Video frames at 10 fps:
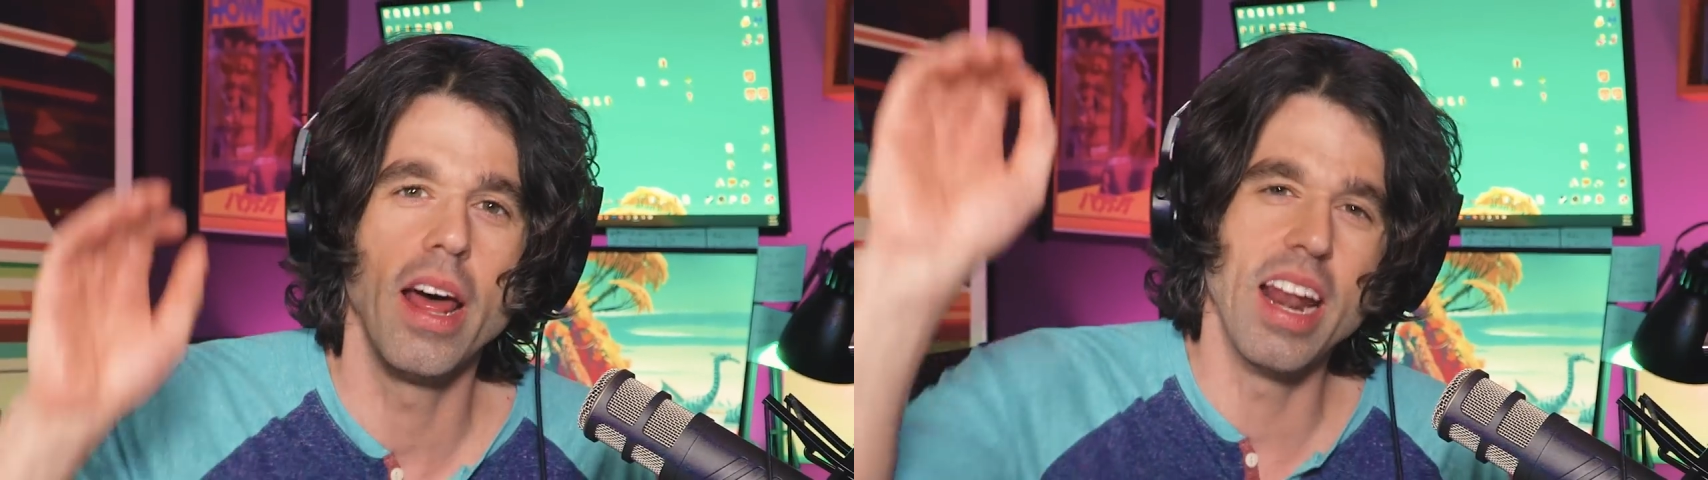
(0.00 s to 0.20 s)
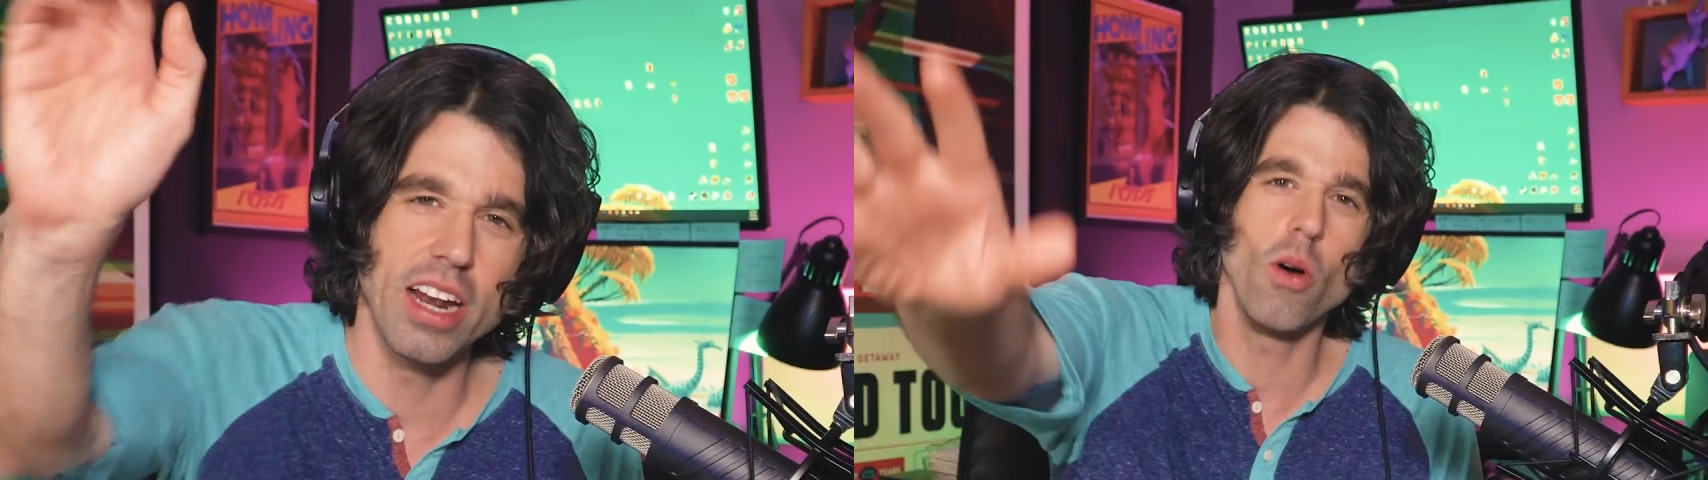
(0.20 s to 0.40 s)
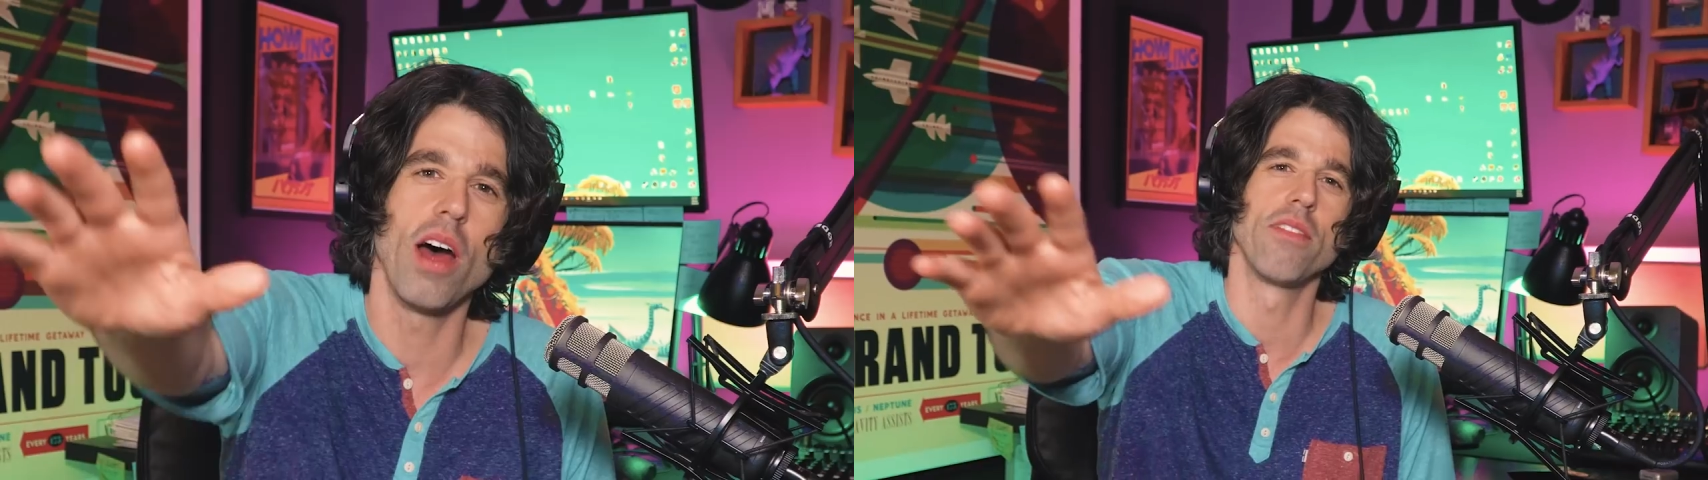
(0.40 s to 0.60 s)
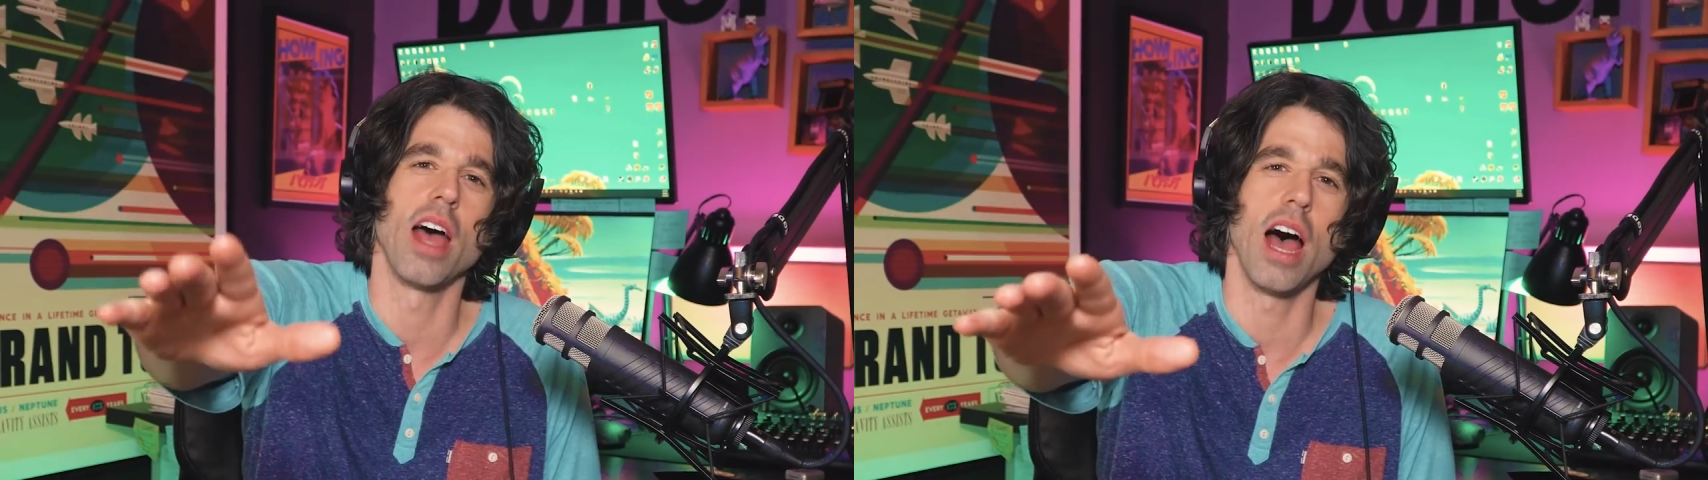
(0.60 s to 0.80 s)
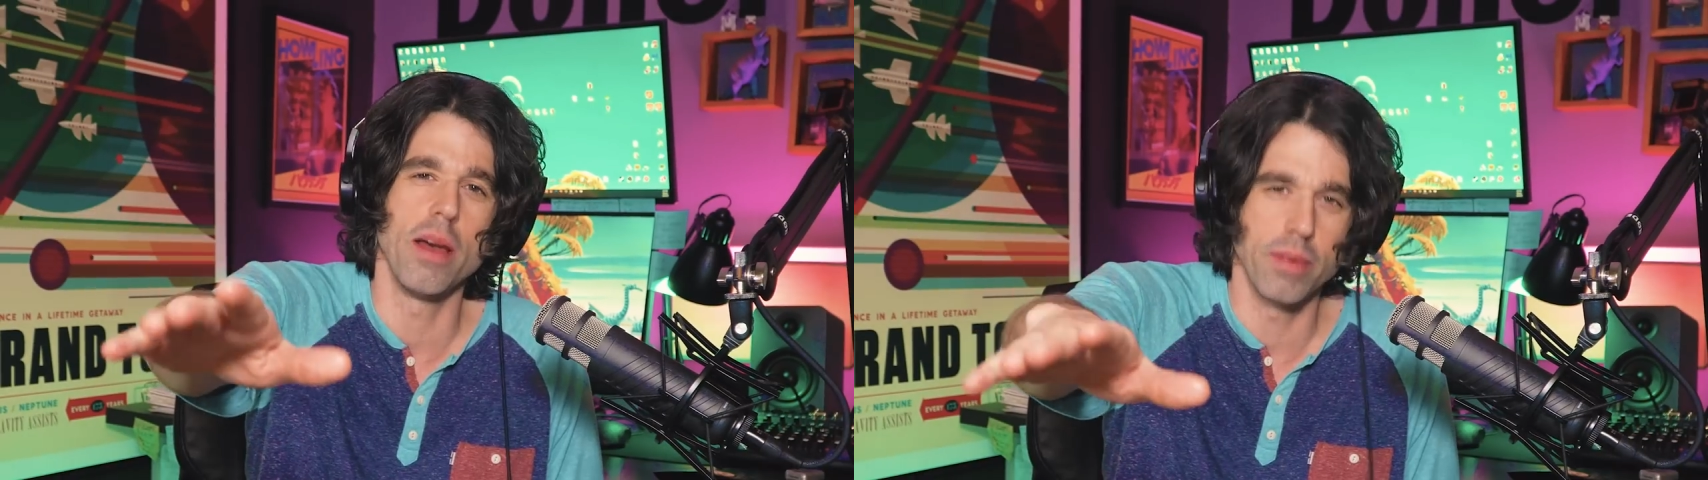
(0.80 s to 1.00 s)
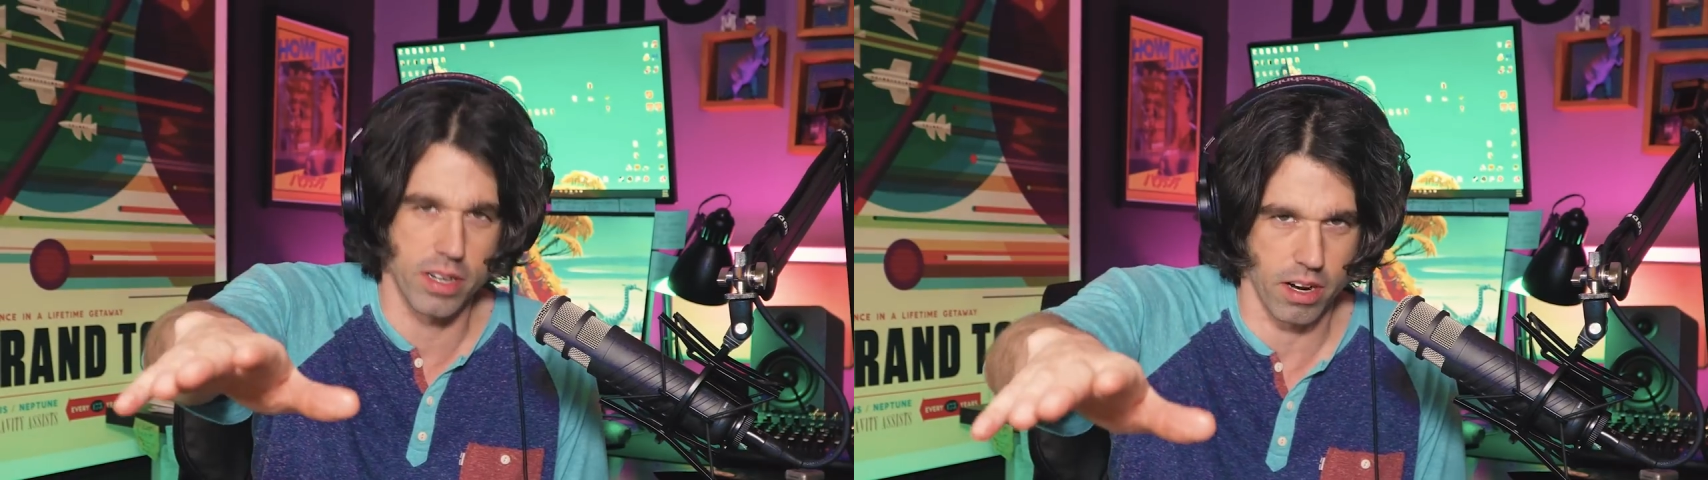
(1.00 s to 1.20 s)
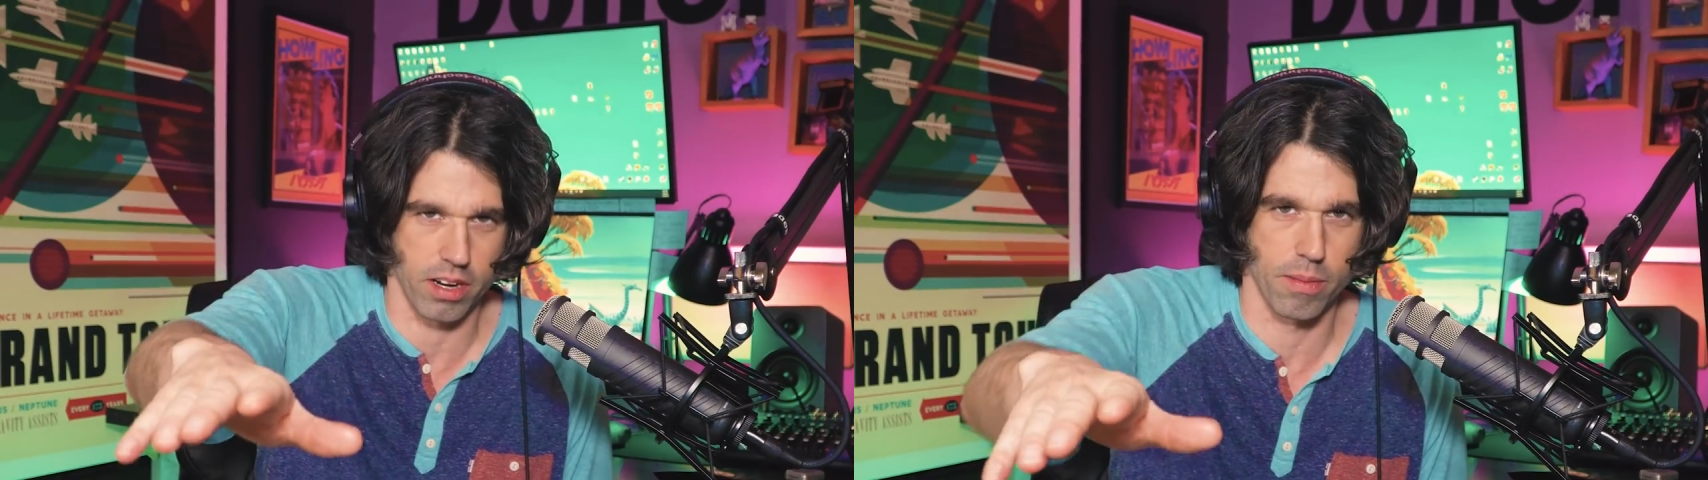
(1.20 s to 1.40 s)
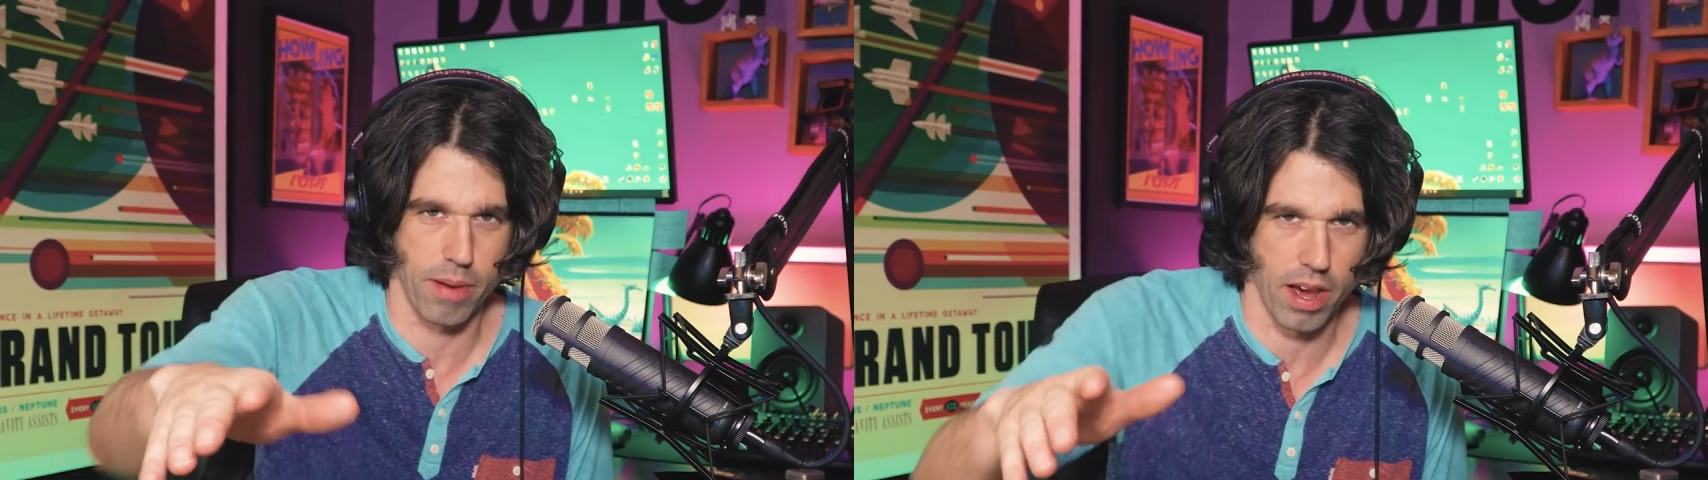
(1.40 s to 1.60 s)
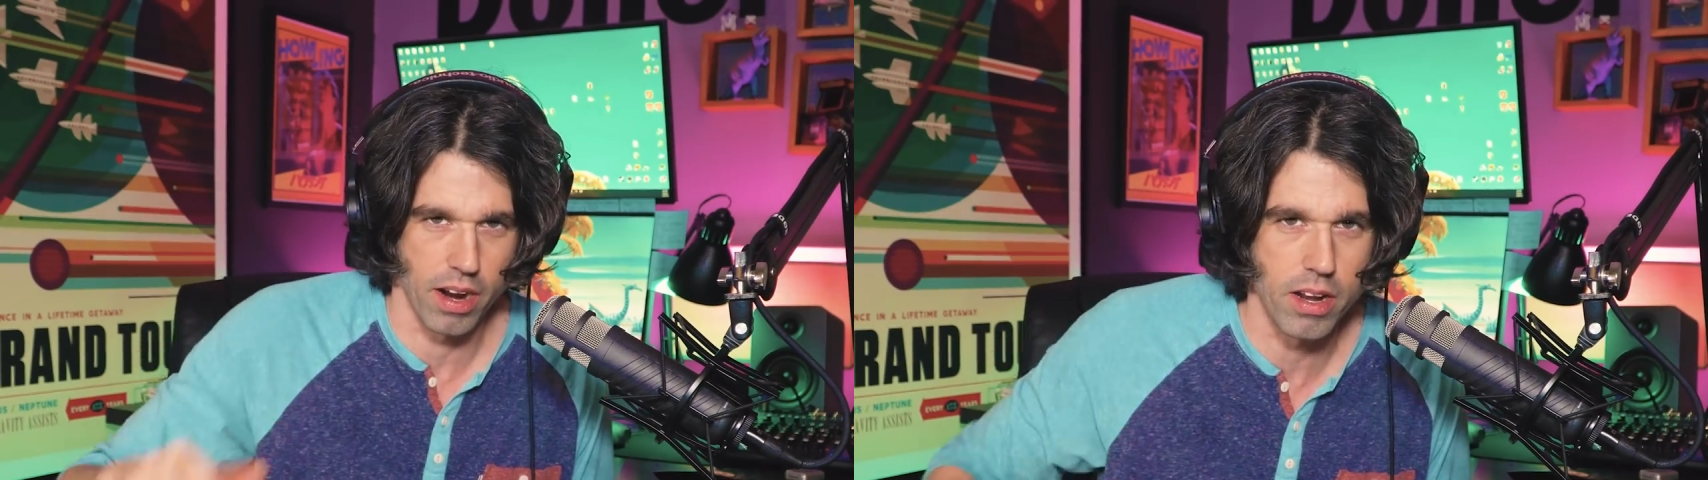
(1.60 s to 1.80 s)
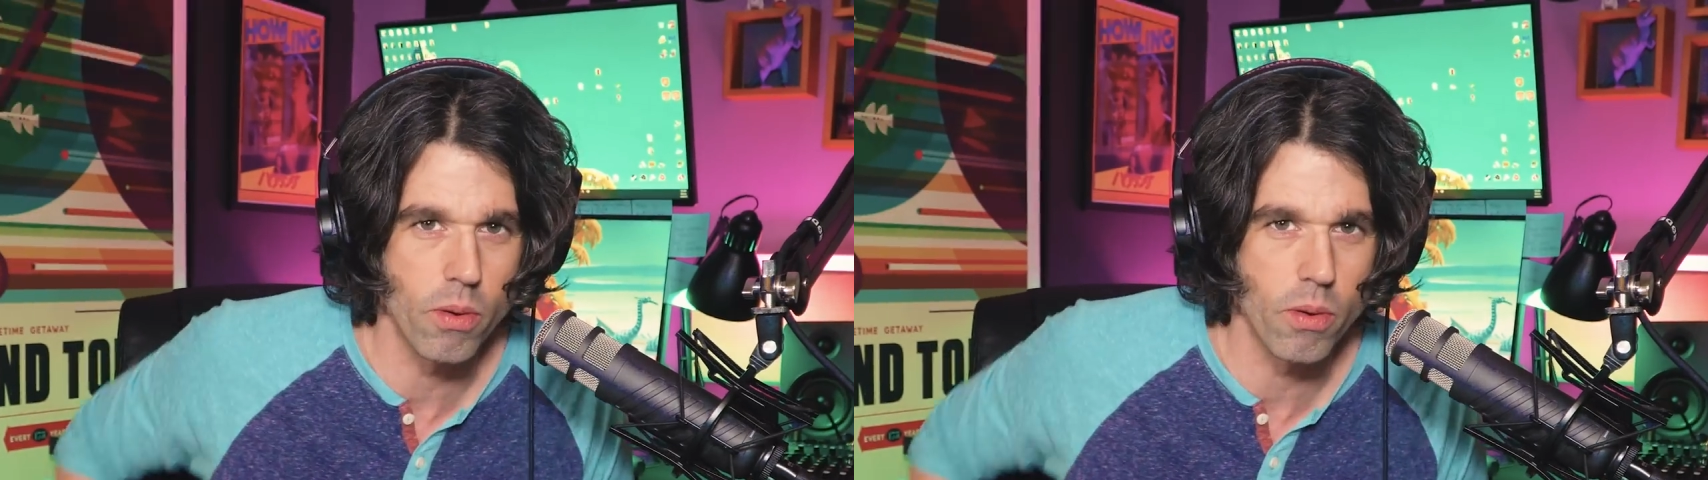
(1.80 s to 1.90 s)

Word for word: And I don't have time to talk about it.